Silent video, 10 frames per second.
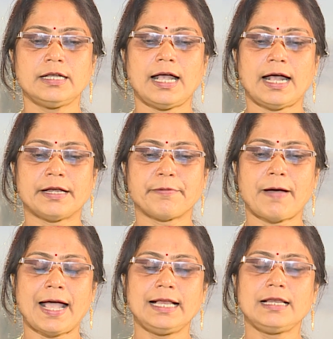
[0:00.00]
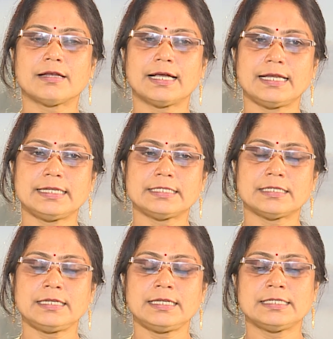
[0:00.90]
And file
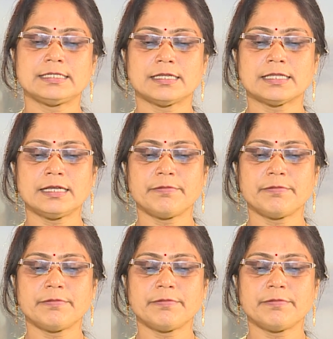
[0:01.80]
organization is nothing